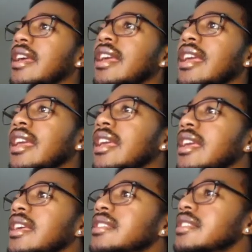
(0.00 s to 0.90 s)
He
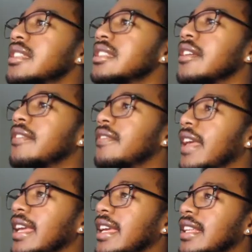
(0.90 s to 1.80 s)
is such a
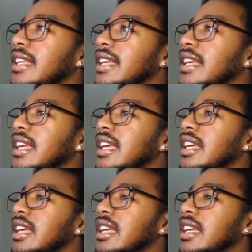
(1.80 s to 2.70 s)
fan.
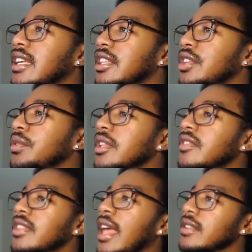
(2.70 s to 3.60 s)
You lived
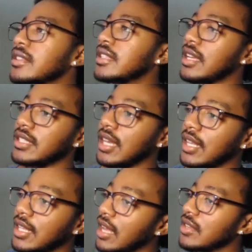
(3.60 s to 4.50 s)
in the house of
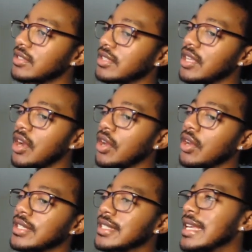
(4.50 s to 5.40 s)
Tatiana, and now you see her, and
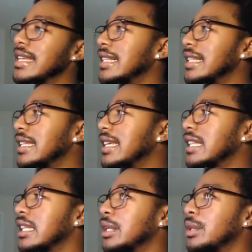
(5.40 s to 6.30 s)
you're just like, giggly,
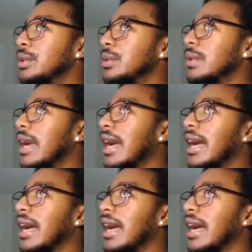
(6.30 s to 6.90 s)
giggly, hoo hoo, ha